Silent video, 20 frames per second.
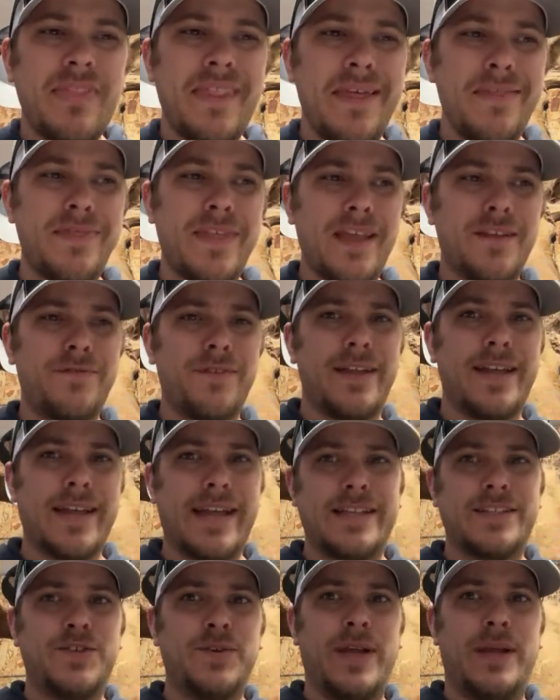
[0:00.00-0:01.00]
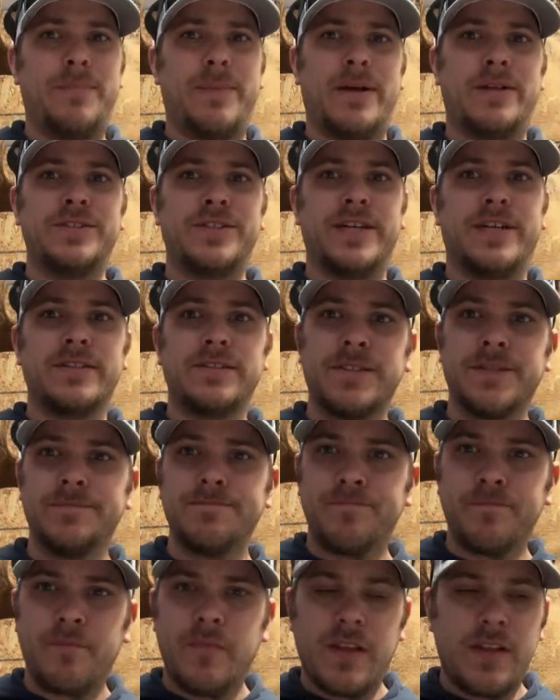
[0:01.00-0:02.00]
Thankfully, I got 2 8-pound jugs,
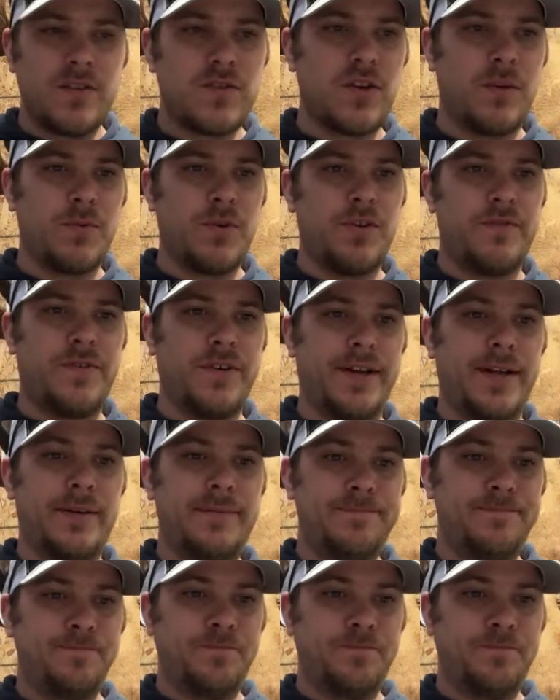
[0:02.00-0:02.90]
so I'm good for now.